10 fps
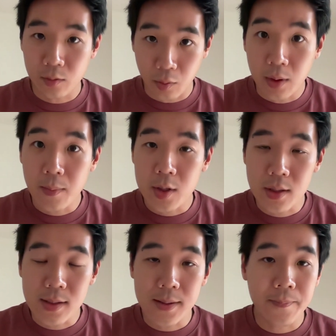drone
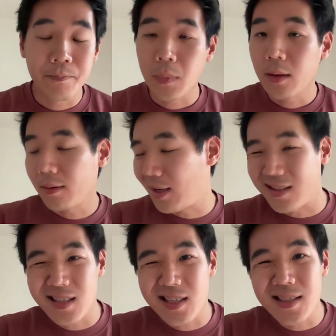images,
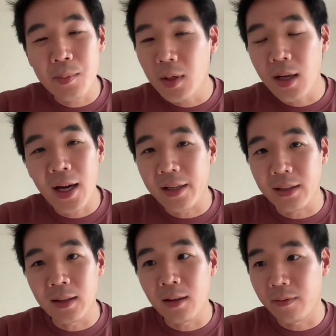it's a similar
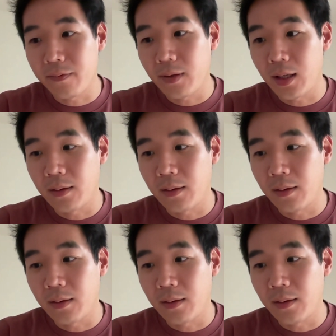idea of,